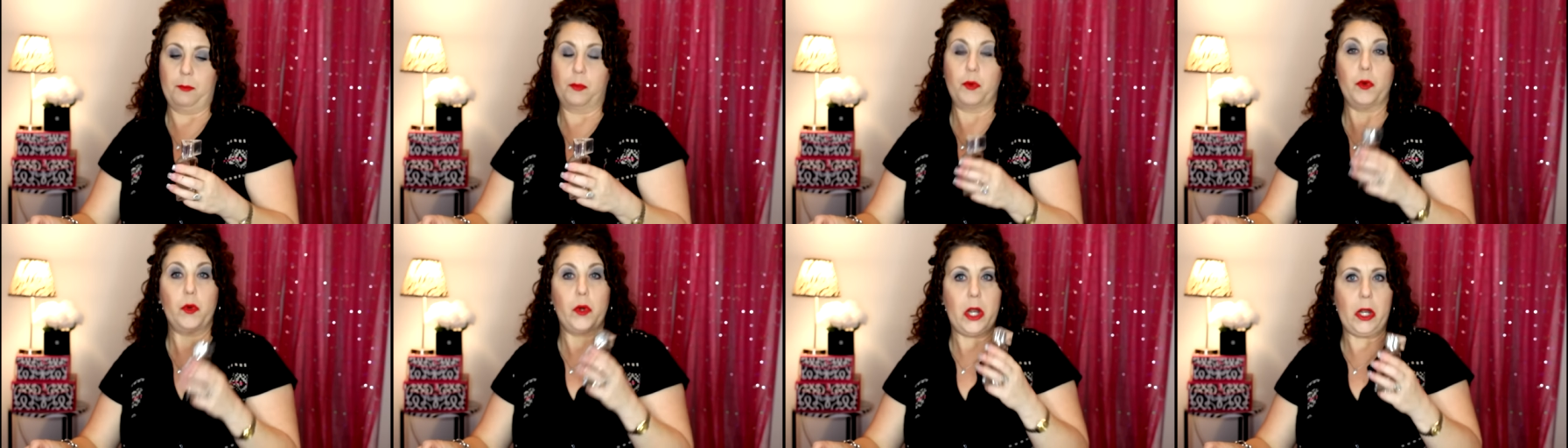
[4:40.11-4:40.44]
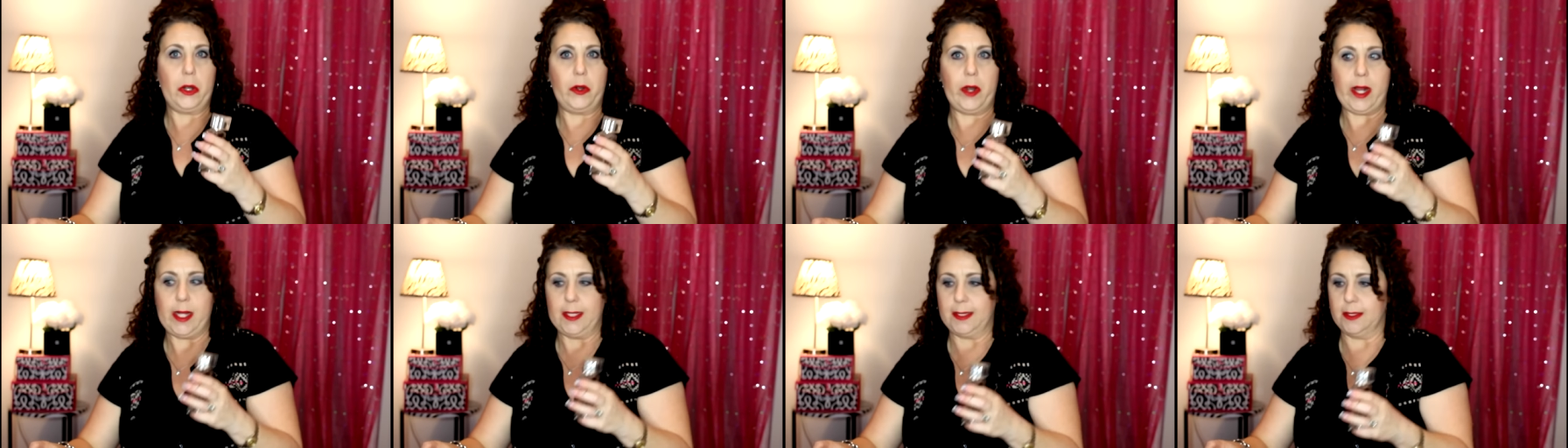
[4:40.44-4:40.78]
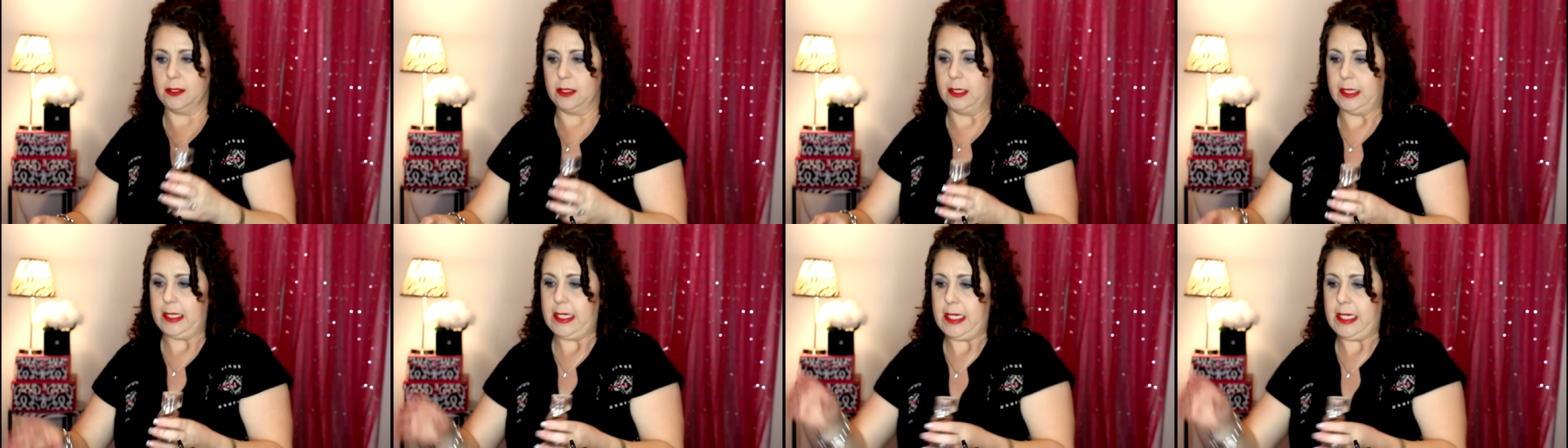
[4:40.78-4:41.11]
progress
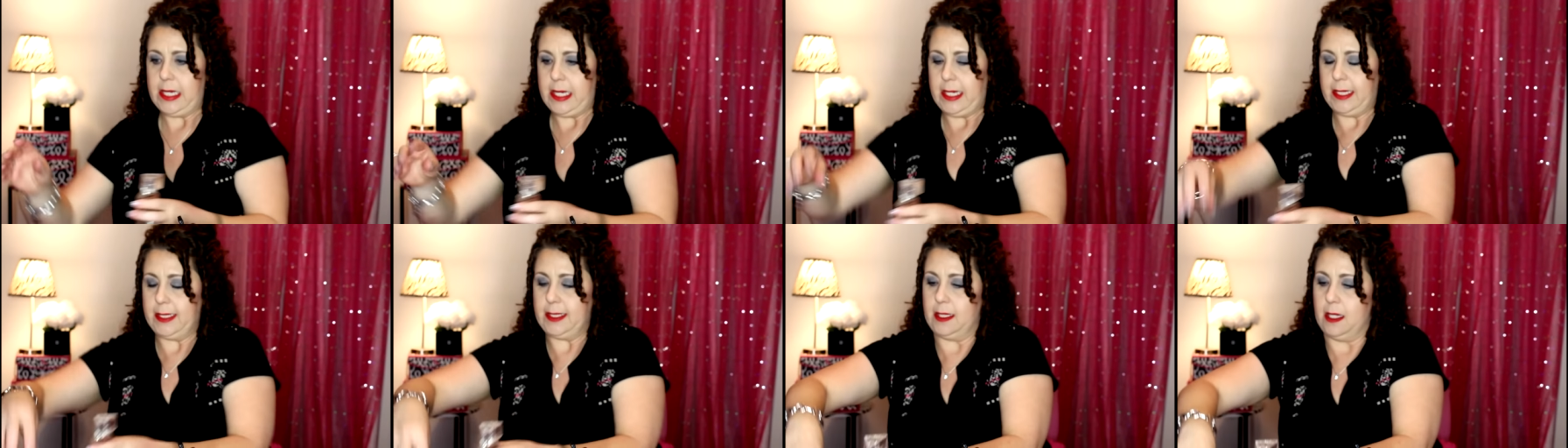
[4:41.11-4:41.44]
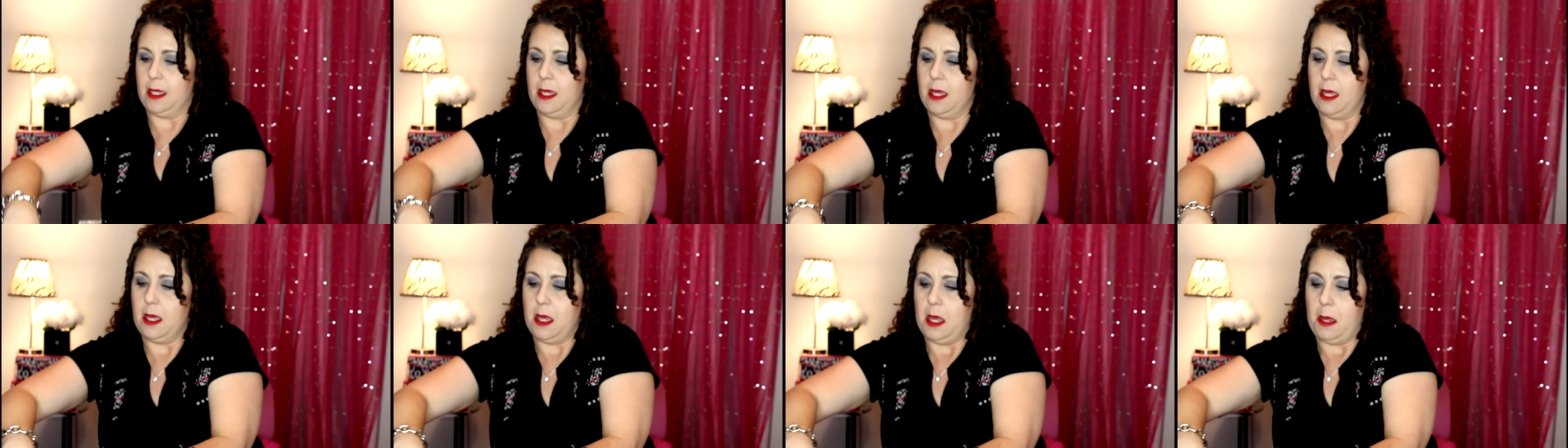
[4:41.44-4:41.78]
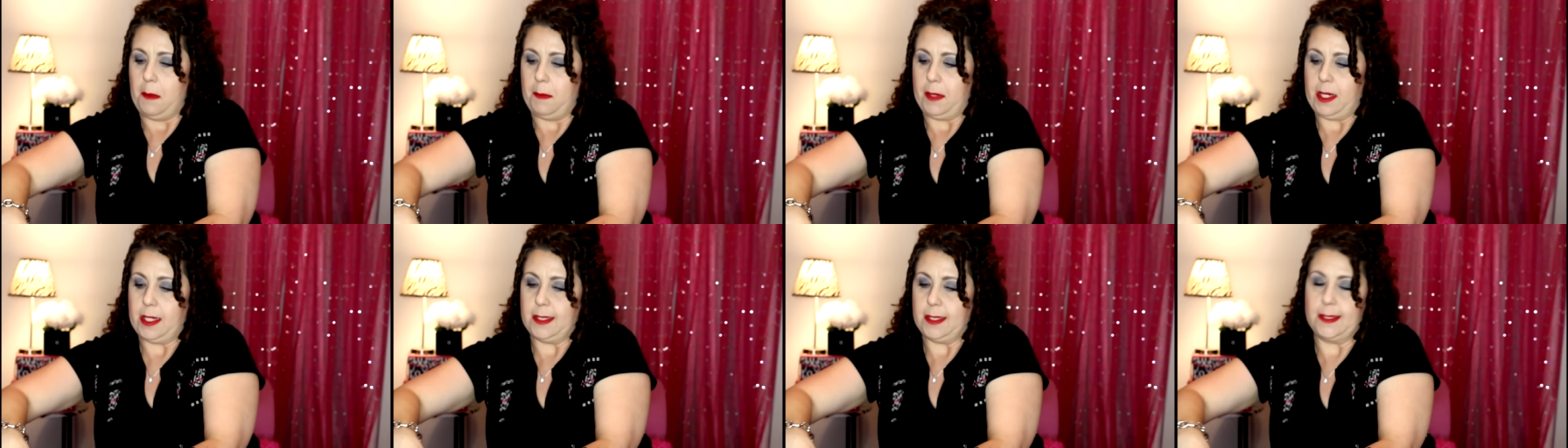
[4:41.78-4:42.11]
on these
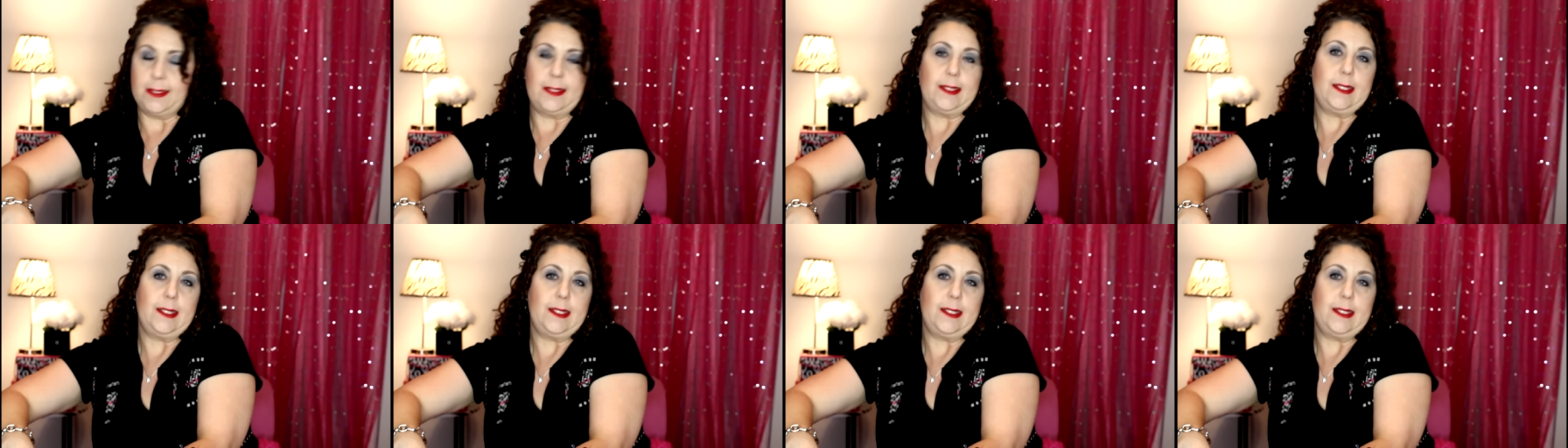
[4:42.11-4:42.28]
because